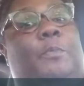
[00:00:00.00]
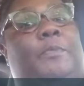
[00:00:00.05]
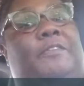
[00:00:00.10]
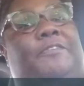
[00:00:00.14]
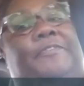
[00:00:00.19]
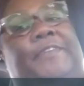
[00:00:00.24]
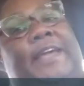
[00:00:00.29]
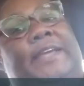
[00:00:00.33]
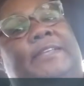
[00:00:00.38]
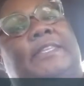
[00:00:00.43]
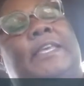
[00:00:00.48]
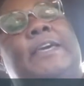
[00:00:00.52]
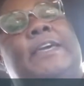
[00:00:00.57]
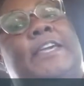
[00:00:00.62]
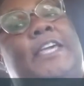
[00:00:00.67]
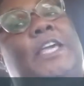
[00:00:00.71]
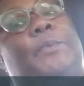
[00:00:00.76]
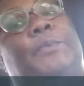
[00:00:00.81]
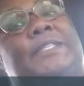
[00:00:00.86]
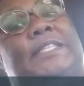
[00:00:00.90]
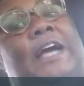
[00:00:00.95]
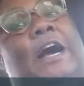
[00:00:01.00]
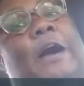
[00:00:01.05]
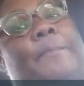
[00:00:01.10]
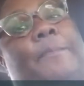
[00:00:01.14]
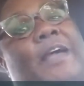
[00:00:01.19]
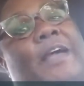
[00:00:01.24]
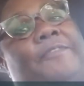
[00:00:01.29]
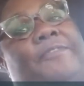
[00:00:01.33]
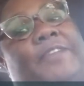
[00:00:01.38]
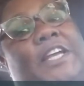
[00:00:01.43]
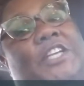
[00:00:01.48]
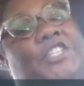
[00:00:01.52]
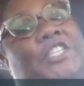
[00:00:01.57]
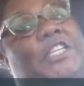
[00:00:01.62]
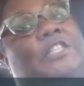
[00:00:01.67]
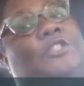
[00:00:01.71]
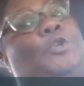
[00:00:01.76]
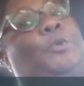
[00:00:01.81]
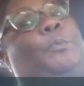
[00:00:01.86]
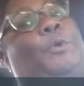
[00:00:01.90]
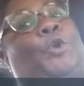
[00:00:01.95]
me fakes. He was down bad for that
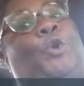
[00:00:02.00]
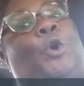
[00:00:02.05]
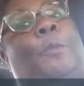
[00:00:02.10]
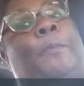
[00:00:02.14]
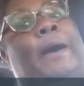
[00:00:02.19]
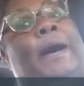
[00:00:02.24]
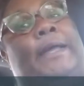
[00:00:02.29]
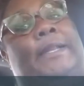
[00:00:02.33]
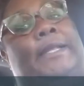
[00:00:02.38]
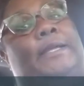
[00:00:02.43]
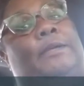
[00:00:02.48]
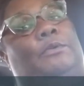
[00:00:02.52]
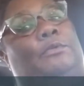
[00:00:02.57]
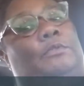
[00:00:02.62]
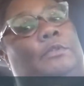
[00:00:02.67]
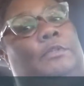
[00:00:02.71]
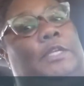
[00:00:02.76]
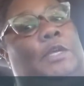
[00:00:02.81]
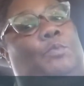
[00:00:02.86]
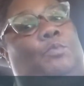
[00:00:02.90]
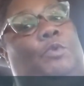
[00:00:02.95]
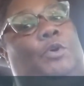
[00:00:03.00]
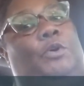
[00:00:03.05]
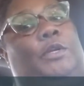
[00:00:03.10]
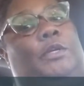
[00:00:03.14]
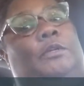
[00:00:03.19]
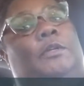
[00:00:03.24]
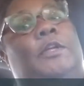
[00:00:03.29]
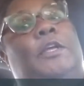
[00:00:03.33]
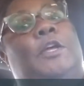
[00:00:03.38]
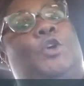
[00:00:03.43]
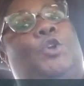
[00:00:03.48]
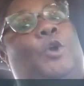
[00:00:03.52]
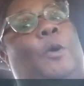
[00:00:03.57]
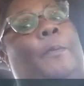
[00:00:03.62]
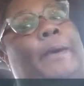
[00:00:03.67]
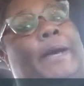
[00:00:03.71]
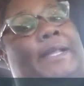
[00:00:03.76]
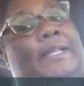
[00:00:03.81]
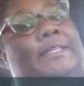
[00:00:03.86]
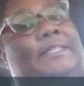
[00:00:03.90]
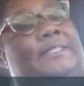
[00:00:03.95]
shit too, but nobody
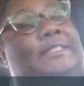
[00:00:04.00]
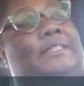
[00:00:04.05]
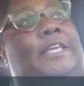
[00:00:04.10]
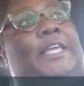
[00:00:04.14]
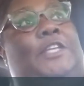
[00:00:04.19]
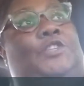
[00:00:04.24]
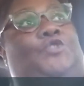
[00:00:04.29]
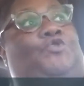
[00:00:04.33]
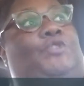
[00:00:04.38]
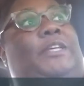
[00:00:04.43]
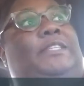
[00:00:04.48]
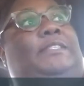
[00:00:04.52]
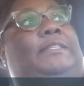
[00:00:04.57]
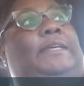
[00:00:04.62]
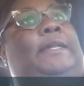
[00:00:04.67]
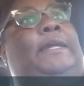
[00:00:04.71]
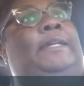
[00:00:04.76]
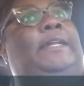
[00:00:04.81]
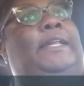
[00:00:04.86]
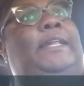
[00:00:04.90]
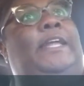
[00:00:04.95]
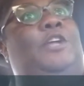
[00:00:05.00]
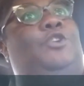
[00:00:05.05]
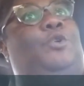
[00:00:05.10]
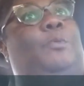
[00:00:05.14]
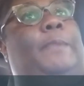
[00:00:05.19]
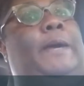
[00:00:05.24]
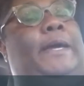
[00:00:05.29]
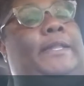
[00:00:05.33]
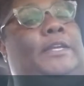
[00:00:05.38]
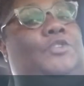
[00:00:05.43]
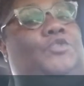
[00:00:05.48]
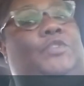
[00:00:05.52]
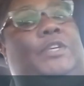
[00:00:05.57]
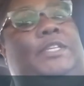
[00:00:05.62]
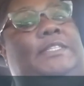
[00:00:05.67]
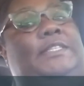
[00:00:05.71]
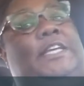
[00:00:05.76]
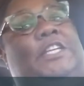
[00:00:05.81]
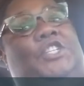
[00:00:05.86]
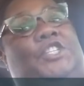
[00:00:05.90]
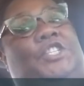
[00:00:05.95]
addressed that. I didn't hear nobody
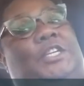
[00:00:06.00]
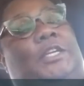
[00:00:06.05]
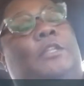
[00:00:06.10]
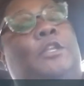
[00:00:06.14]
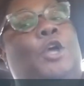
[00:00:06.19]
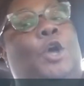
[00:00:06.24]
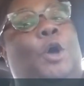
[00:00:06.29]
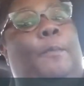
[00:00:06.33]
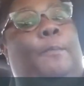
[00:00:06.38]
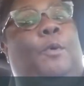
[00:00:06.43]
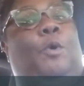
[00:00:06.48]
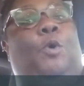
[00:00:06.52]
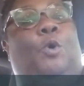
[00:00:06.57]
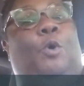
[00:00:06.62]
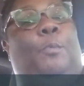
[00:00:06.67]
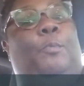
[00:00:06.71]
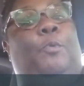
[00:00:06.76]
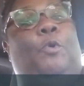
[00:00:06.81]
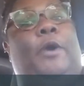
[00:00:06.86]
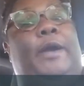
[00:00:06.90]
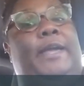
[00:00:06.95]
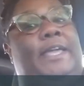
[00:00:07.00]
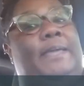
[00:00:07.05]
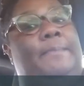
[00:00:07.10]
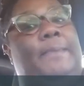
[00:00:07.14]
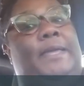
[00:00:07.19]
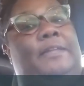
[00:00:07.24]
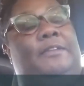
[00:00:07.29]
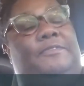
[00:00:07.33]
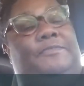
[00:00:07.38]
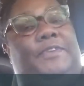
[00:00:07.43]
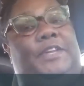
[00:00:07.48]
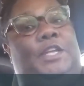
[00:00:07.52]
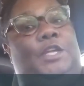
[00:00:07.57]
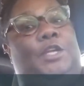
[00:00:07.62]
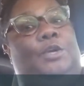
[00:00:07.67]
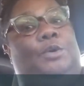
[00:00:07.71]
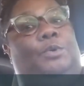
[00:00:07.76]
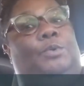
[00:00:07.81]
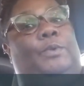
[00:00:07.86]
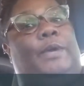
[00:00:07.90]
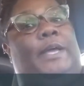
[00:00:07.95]
address that shit. But old boy, he made a
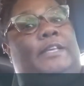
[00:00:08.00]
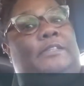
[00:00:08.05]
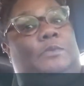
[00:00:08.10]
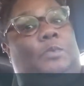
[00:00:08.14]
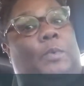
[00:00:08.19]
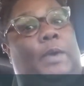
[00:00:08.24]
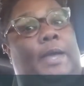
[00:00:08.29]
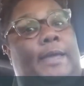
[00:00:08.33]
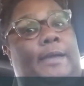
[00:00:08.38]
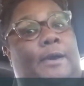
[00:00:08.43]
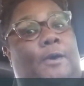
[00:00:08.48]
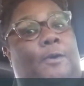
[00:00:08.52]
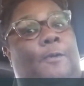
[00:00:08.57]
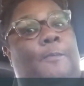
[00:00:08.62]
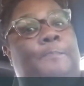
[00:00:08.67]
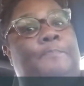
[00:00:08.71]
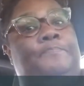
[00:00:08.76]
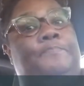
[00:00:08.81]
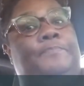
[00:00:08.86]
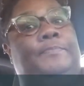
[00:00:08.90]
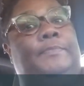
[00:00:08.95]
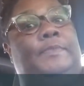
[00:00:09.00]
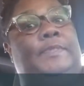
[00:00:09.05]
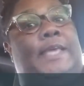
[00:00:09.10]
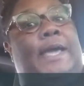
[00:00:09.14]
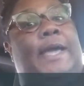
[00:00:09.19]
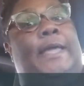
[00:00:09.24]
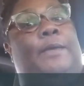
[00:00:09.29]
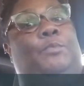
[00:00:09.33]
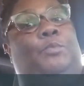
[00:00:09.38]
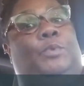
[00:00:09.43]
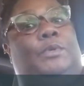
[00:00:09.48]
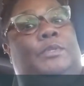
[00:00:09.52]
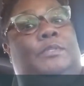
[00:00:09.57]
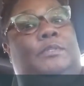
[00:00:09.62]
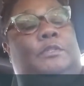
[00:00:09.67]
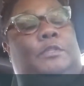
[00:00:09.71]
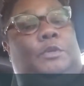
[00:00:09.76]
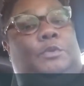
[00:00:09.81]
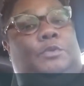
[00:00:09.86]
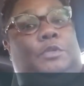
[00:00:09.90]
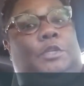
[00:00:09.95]
video as well. That was
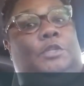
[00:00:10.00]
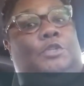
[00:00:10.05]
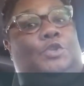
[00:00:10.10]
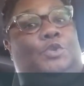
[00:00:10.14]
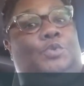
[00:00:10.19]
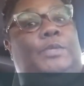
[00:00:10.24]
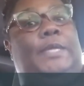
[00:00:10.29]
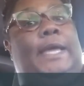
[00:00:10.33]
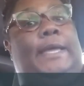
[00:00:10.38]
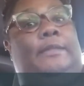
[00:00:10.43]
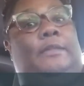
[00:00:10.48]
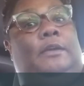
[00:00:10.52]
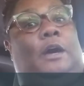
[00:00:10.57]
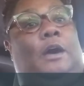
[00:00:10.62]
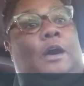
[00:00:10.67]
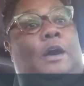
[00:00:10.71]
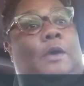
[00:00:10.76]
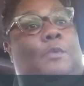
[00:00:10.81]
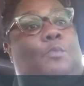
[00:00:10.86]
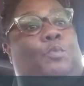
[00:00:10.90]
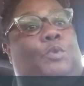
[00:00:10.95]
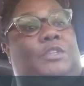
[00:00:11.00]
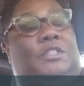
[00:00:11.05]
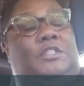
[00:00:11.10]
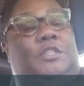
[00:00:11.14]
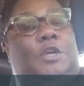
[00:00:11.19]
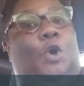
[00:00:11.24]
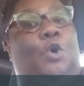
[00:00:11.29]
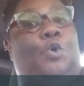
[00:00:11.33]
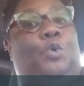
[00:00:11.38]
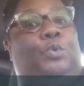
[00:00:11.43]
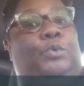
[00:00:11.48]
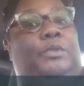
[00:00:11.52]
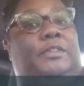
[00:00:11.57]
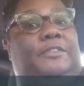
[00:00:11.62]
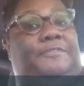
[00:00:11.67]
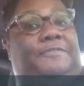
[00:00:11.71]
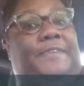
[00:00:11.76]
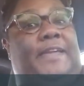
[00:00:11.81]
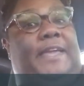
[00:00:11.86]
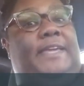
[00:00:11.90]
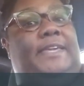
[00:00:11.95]
the dude that was sold
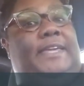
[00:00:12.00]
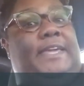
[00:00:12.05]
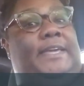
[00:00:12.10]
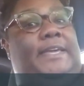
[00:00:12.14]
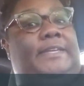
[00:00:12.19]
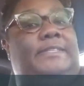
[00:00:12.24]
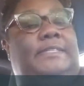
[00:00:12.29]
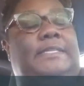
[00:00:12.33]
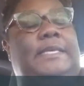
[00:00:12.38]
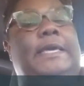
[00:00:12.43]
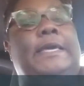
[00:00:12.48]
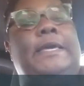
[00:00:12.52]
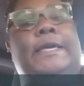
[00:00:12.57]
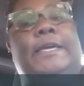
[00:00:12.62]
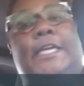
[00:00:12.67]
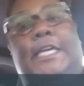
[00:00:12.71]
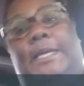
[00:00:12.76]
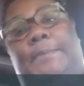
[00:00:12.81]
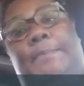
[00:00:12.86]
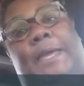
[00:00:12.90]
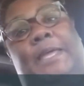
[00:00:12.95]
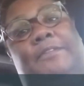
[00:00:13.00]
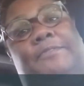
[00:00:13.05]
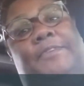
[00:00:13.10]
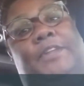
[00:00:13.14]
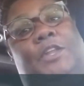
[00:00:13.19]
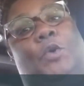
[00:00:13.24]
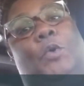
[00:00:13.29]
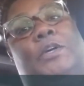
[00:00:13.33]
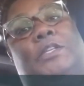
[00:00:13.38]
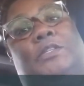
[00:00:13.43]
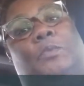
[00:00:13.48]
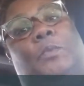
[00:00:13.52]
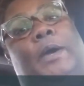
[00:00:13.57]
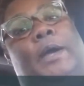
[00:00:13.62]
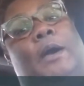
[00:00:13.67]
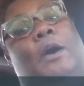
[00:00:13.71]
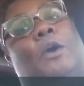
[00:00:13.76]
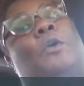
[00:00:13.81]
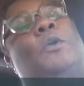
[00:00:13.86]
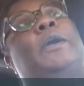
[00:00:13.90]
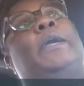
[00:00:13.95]
the fake kicks. He made a video as
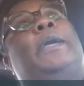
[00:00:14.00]
well.